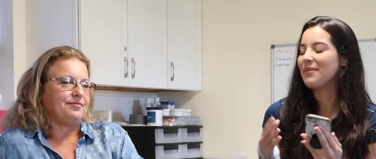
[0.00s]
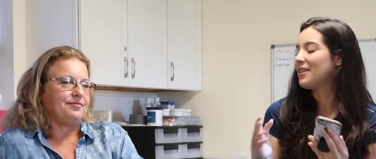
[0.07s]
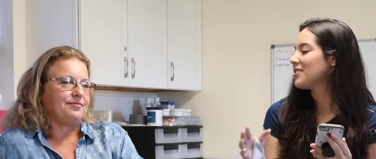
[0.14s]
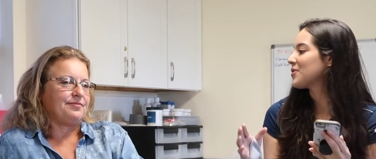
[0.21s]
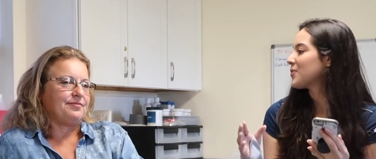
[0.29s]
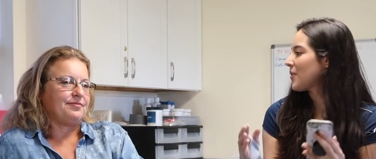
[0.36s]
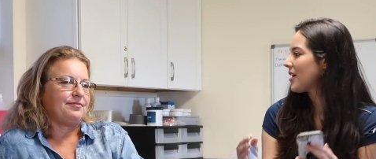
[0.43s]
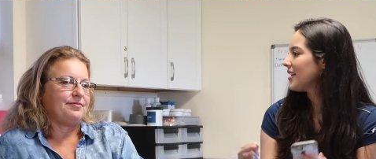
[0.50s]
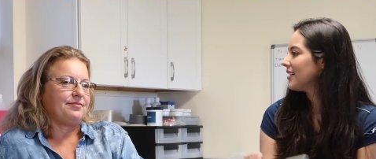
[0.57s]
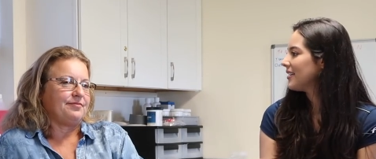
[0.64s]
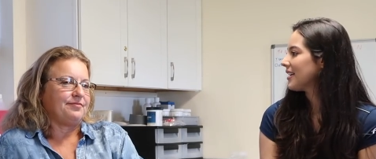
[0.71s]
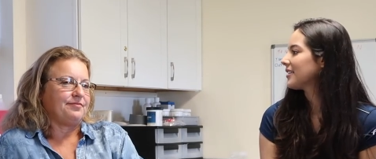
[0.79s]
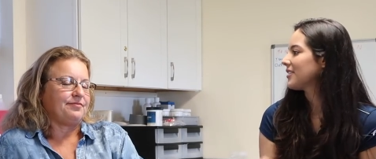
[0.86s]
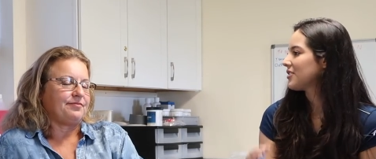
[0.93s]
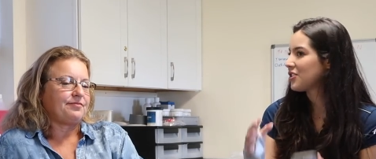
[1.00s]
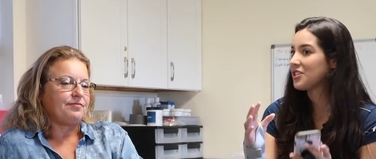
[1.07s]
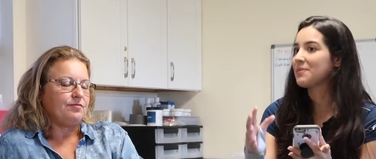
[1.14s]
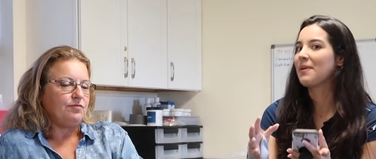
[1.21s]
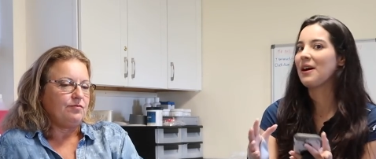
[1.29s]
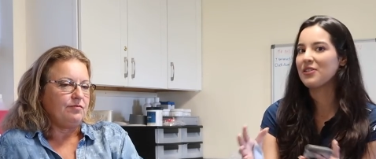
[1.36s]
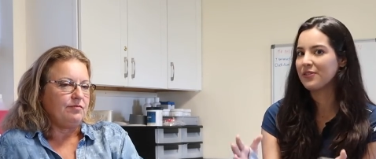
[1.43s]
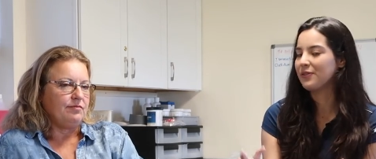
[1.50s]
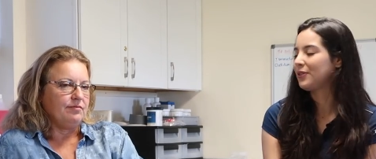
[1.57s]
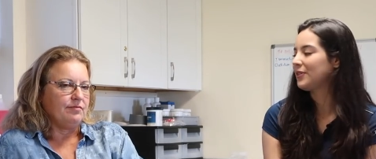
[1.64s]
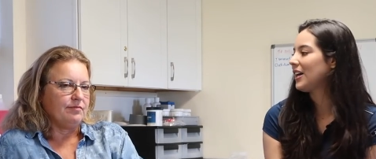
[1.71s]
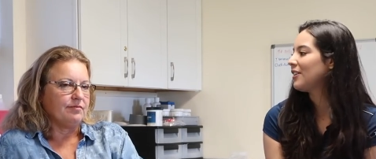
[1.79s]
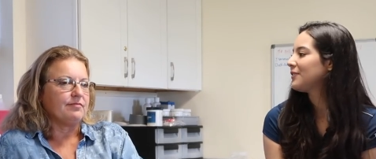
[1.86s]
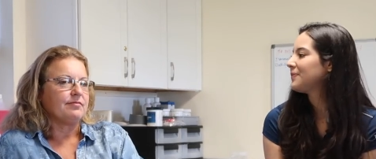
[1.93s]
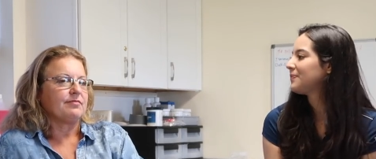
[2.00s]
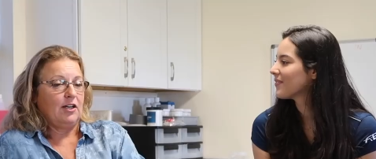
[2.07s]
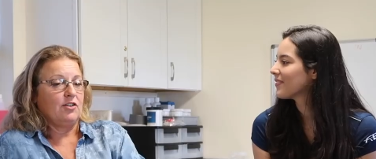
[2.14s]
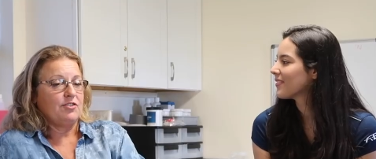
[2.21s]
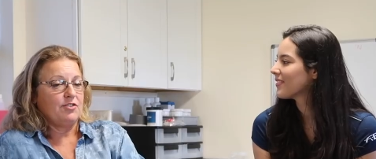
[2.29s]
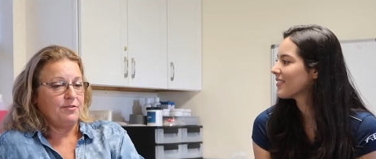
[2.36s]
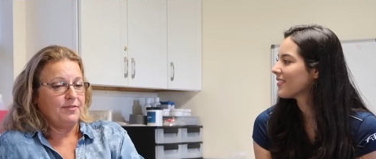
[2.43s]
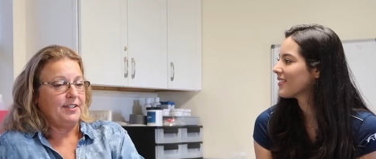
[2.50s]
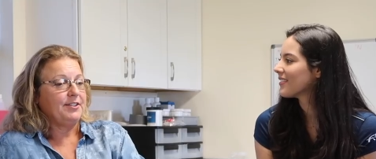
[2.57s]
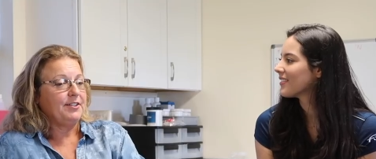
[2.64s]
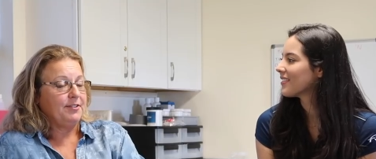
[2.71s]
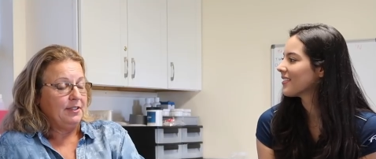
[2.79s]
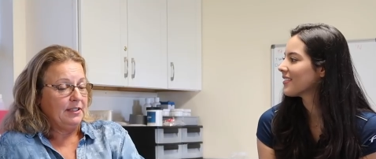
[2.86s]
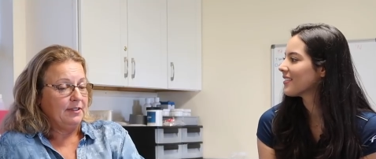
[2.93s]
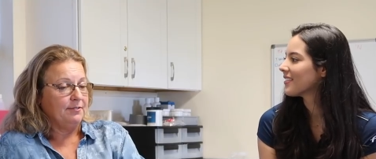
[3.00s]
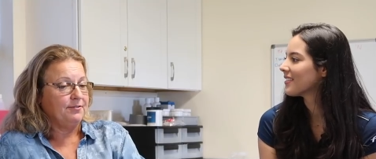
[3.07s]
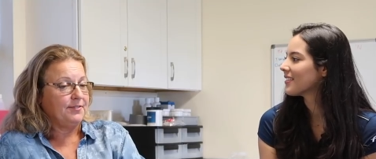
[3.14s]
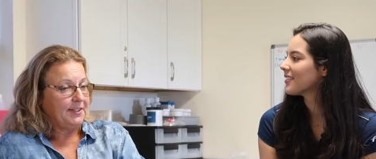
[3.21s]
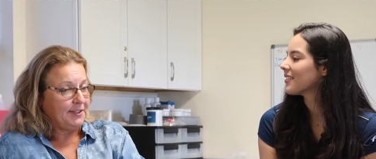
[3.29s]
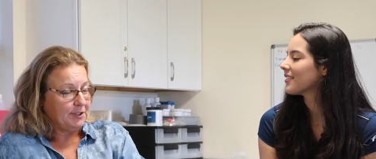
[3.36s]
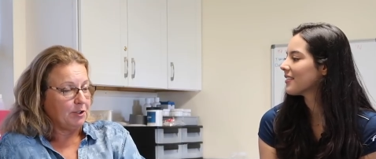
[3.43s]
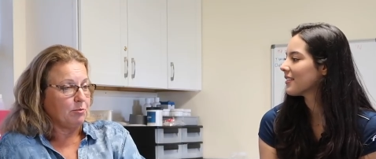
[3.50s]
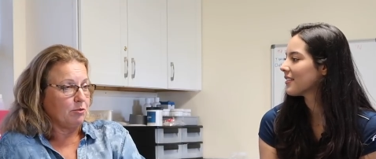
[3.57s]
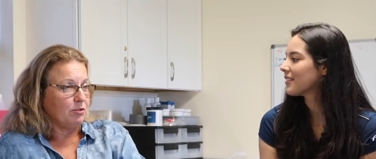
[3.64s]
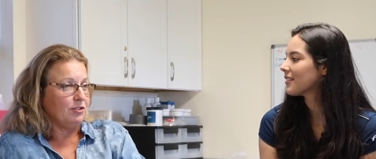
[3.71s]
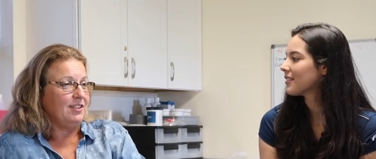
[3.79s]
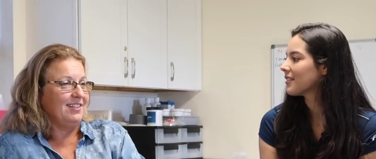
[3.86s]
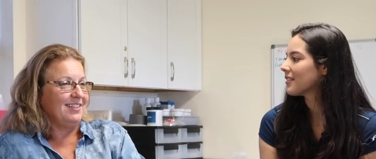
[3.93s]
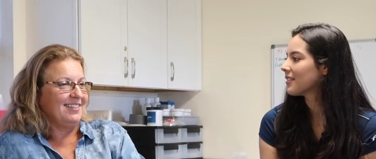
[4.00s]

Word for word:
Speaker 1: mare is ready, like that she's about to foal out?
Speaker 2: Also very variable.